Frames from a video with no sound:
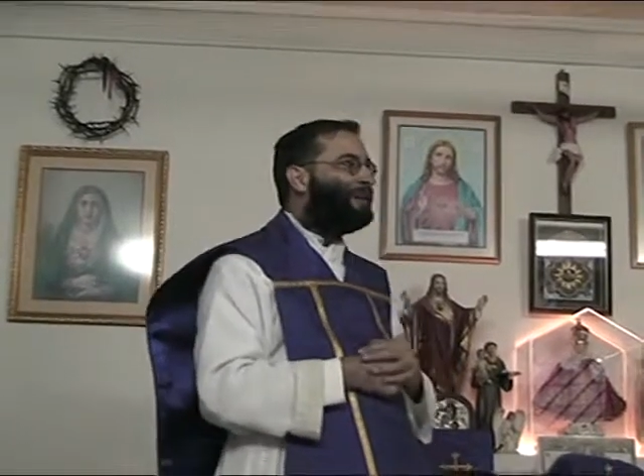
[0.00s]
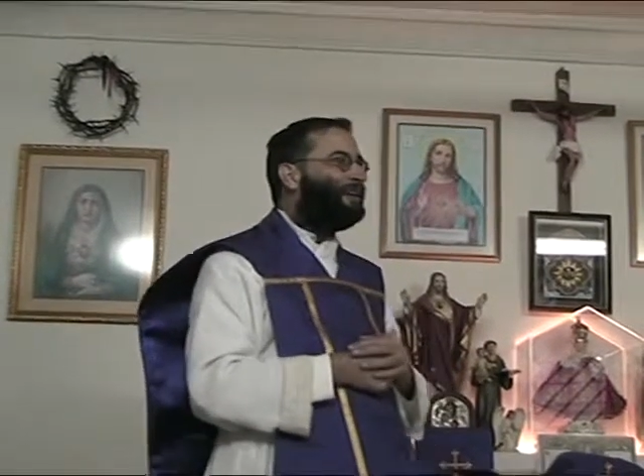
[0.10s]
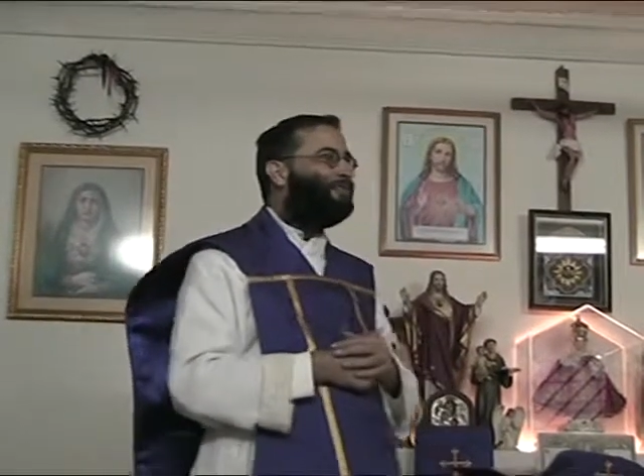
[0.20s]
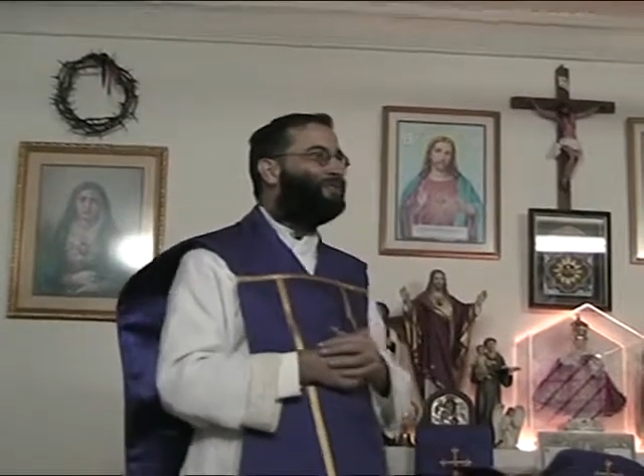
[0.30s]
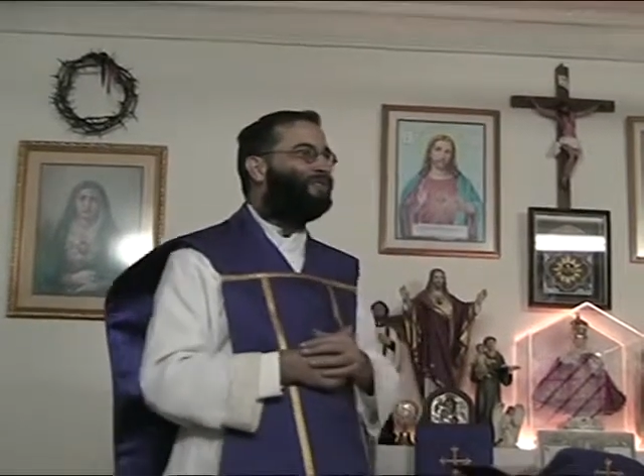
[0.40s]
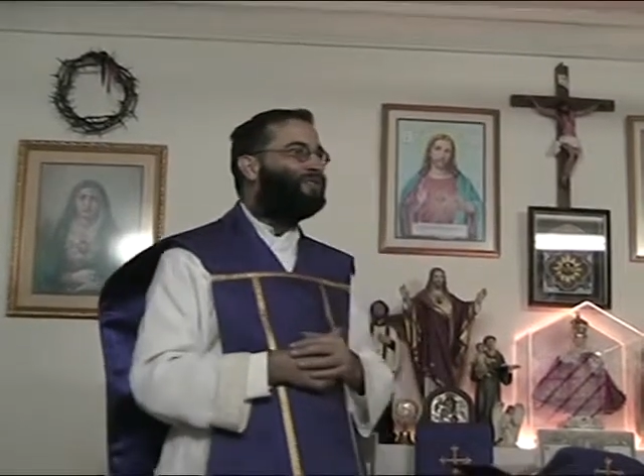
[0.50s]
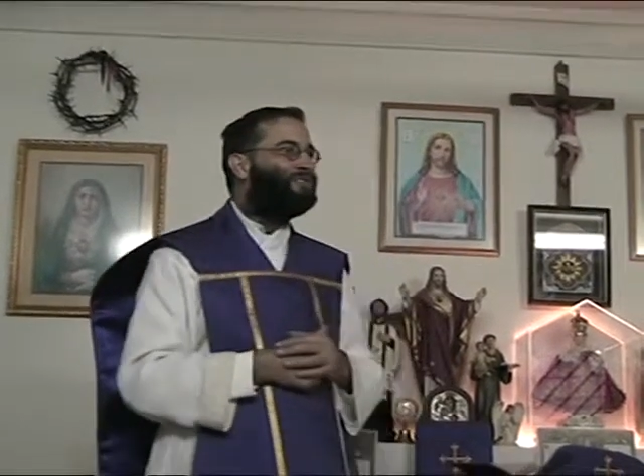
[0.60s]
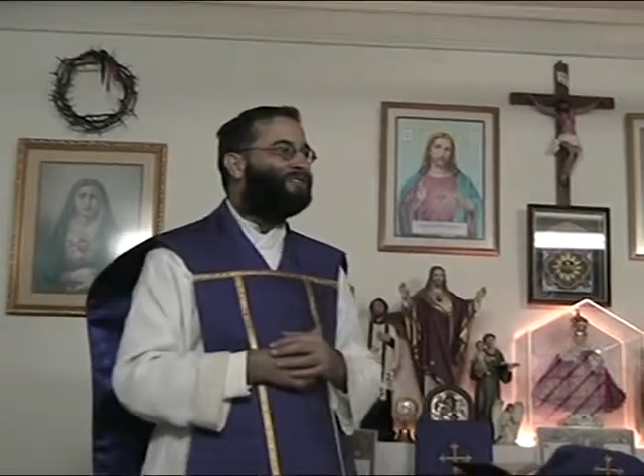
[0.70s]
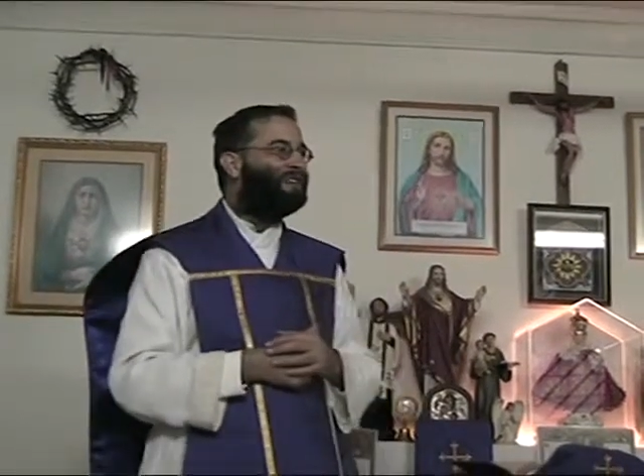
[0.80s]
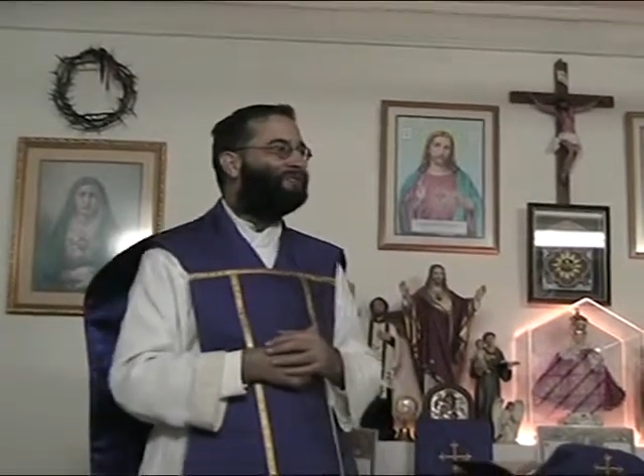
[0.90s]
if you can't
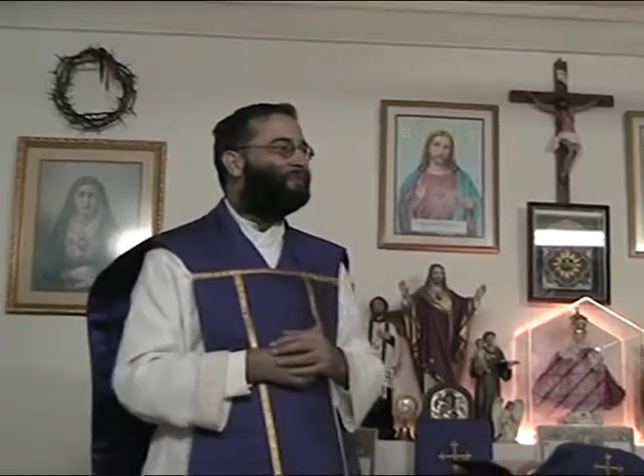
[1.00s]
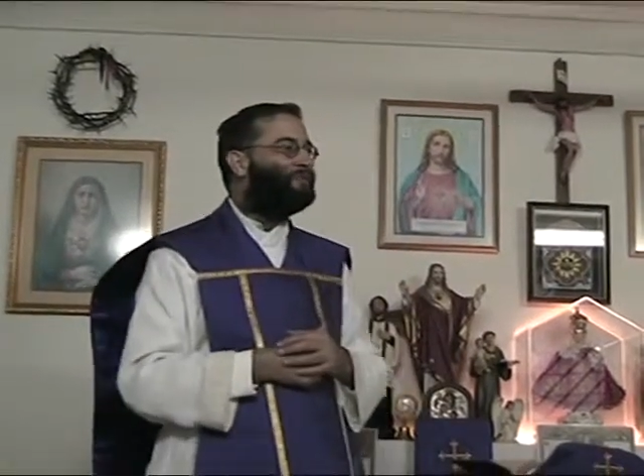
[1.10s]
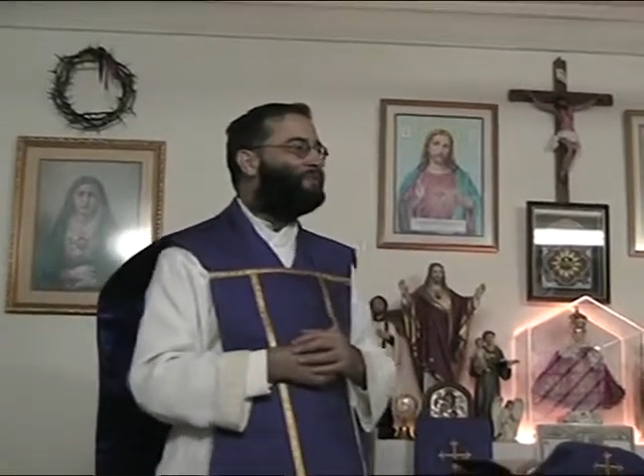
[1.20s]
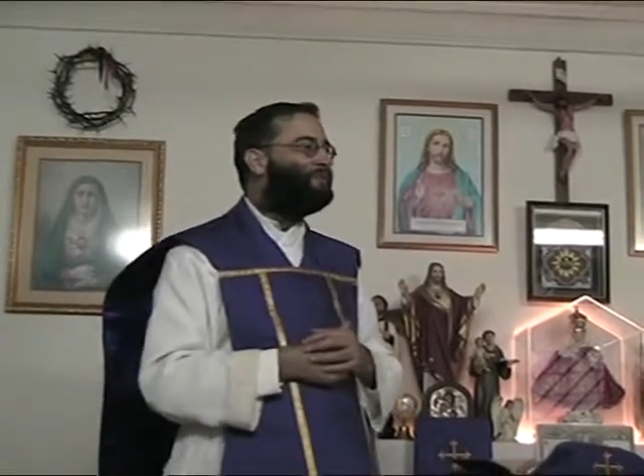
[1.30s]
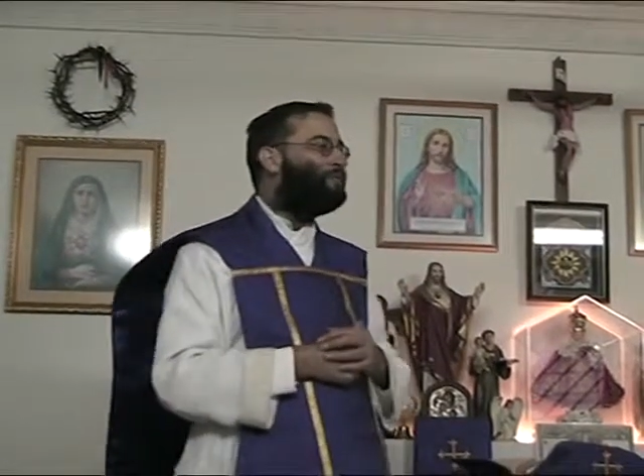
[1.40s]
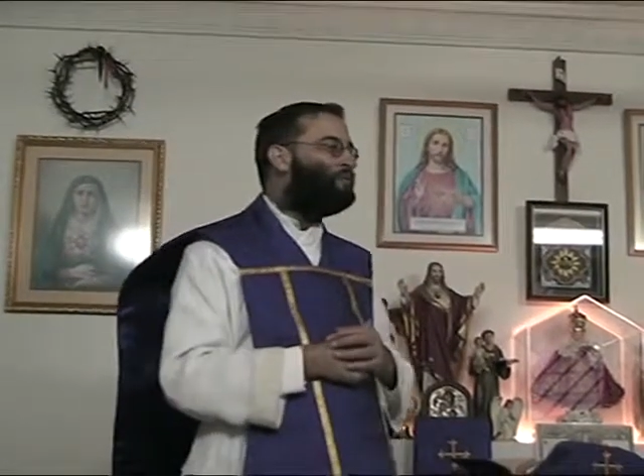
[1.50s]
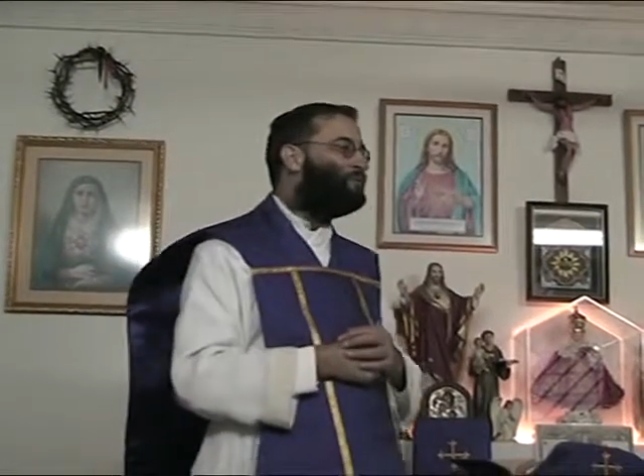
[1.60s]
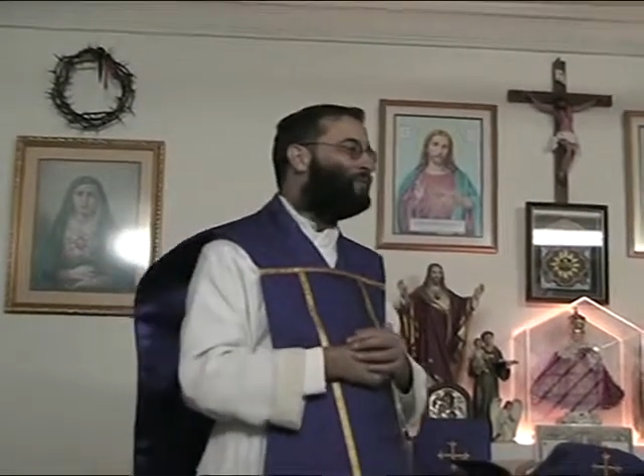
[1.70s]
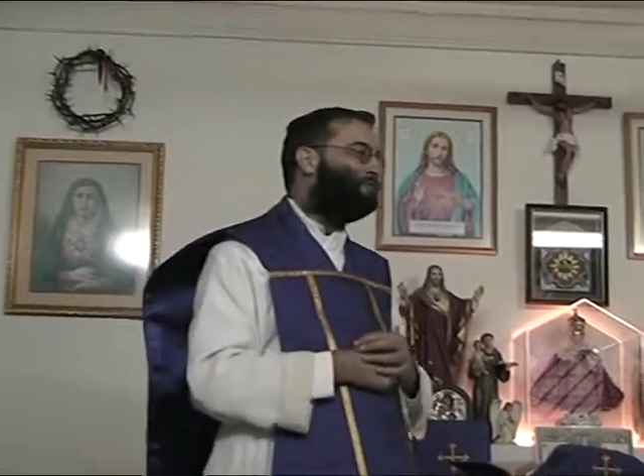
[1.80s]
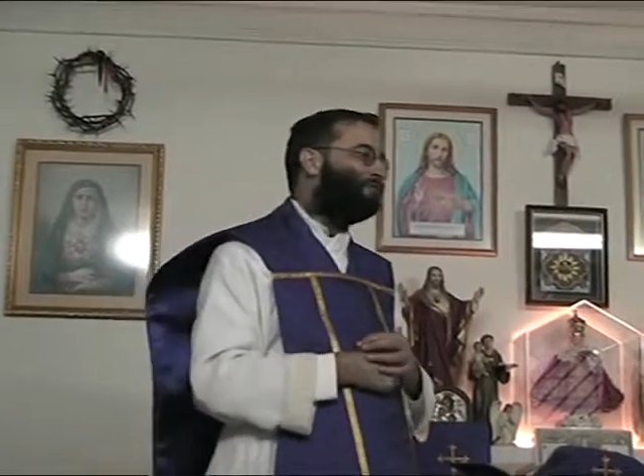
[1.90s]
stand for the one whom you
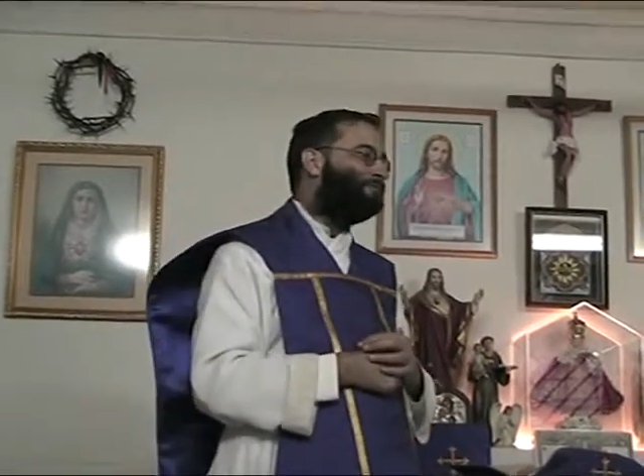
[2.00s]
love?